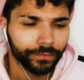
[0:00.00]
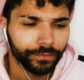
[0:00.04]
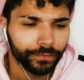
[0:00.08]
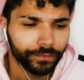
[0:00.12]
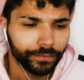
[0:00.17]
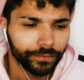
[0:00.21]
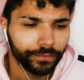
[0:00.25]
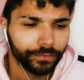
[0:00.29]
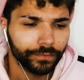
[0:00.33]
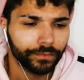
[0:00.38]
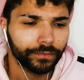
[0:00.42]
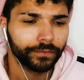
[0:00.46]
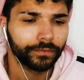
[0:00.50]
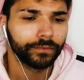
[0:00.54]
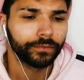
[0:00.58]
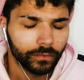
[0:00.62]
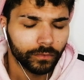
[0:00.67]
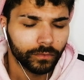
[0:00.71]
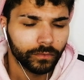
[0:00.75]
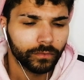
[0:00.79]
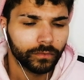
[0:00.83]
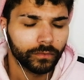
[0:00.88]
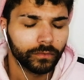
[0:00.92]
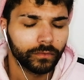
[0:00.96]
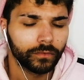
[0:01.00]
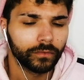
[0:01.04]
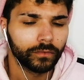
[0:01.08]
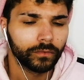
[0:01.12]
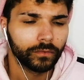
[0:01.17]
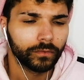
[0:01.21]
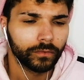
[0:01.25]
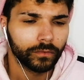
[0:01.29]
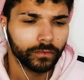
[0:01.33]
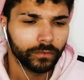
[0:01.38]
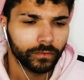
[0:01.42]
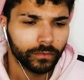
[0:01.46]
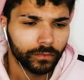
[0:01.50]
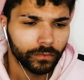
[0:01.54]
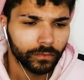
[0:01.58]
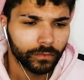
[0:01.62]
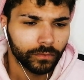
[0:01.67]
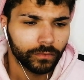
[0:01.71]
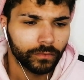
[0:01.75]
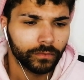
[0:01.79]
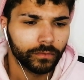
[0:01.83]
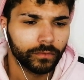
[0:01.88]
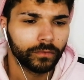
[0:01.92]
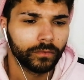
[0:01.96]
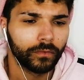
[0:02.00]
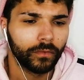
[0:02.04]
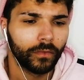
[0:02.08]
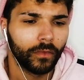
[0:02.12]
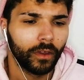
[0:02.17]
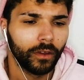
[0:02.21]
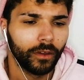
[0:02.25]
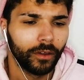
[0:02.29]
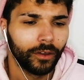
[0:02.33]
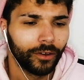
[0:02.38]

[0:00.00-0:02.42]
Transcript: Not for me either.